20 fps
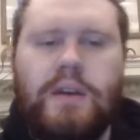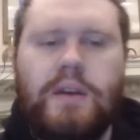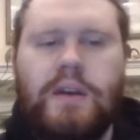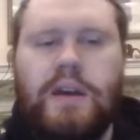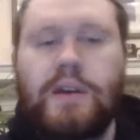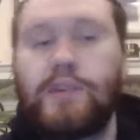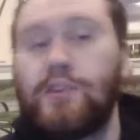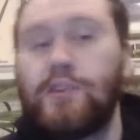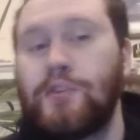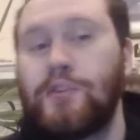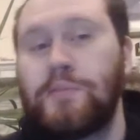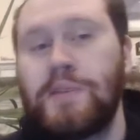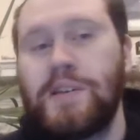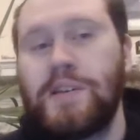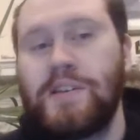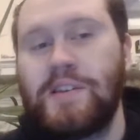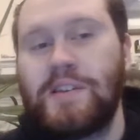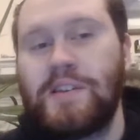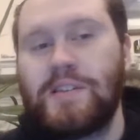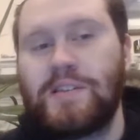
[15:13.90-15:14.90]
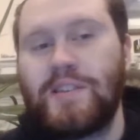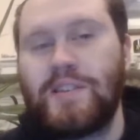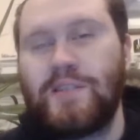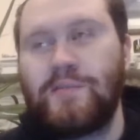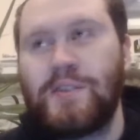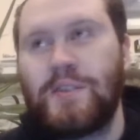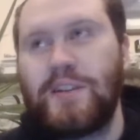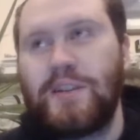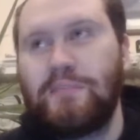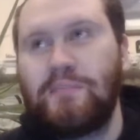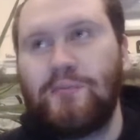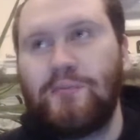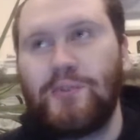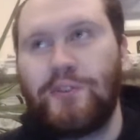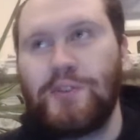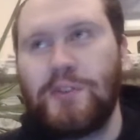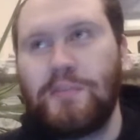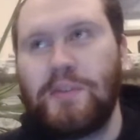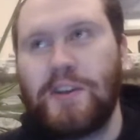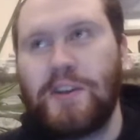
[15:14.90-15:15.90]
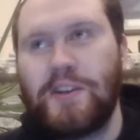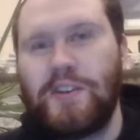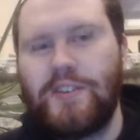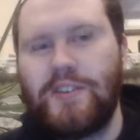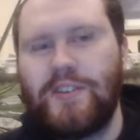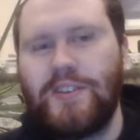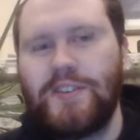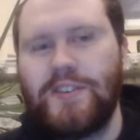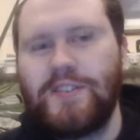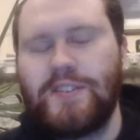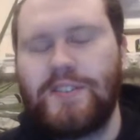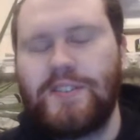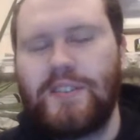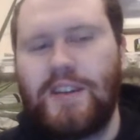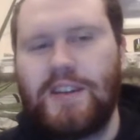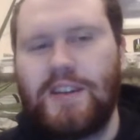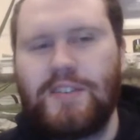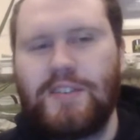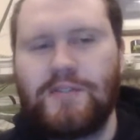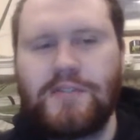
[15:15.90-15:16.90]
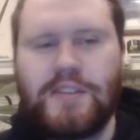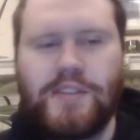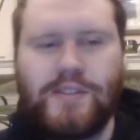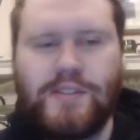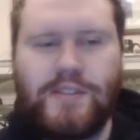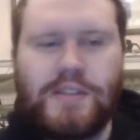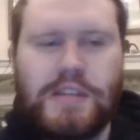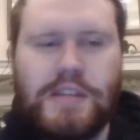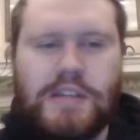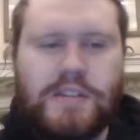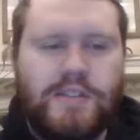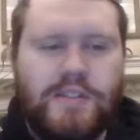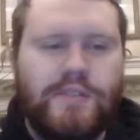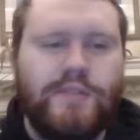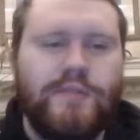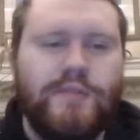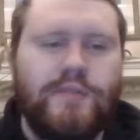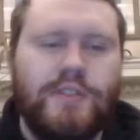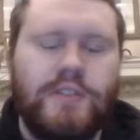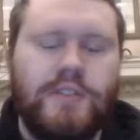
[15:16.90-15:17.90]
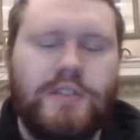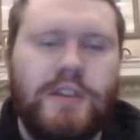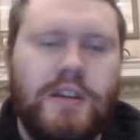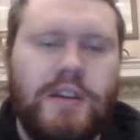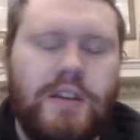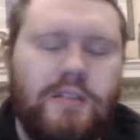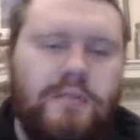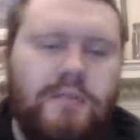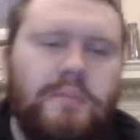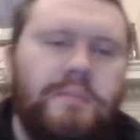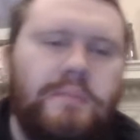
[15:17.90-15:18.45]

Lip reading: It could be it's someone I'm really blanking on. I don't think so. I think it's a new villain again.